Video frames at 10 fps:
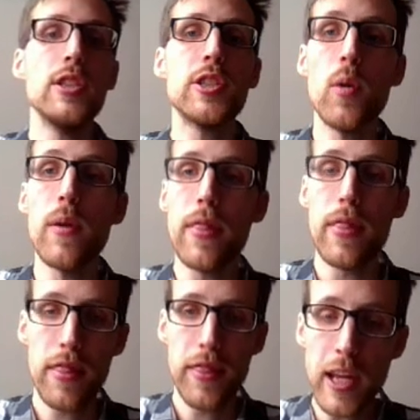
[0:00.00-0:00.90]
So
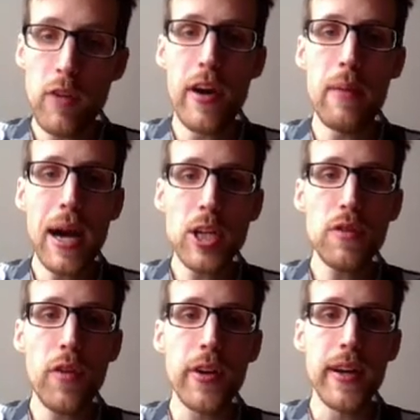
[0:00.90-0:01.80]
thank you very
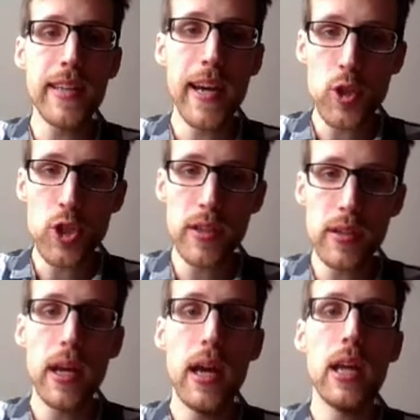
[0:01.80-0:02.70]
much for your
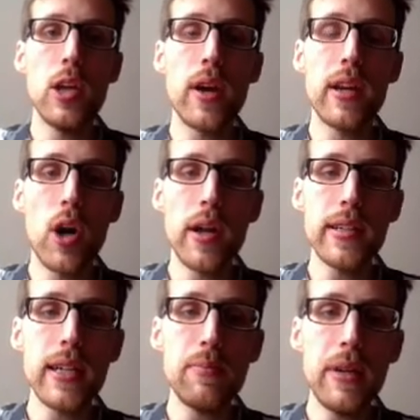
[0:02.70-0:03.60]
attention. You can
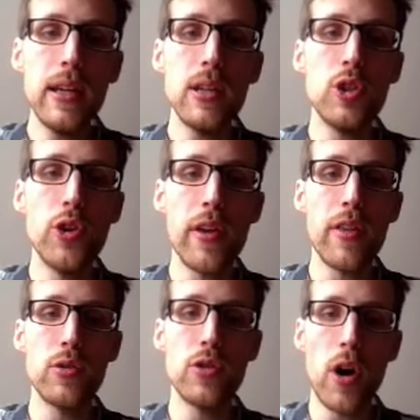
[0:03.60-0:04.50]
contact me during
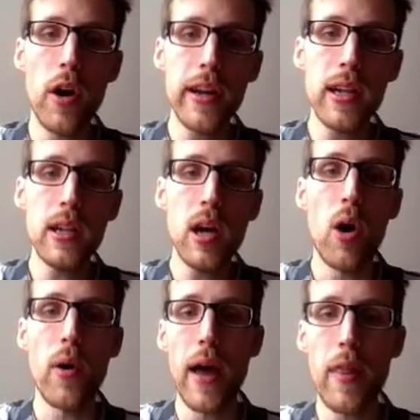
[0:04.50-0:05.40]
the tutorial
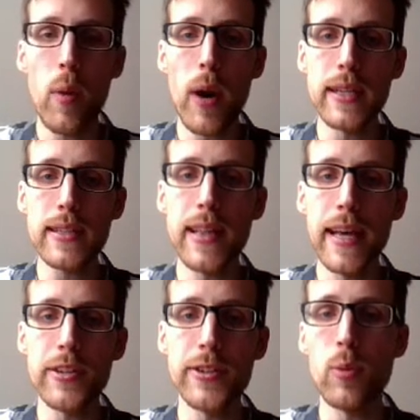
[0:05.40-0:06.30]
or otherwise
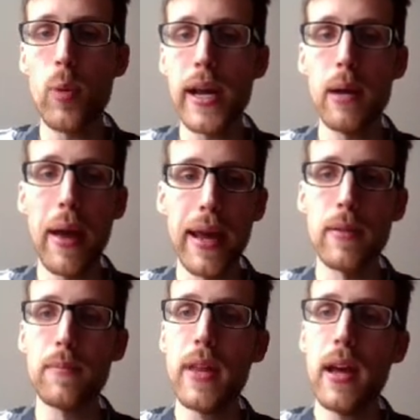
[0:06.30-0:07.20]
later via
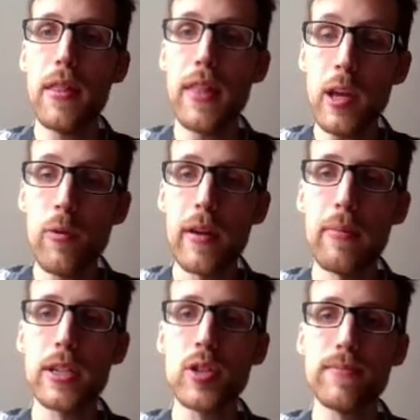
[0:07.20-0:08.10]
mail. Thank you very
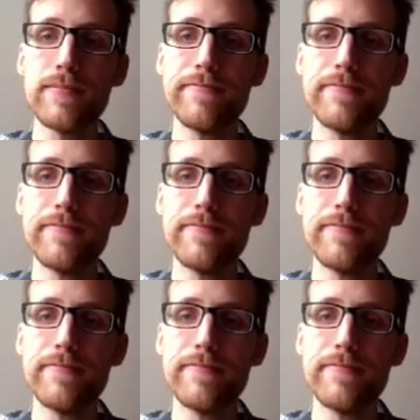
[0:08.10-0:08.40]
much.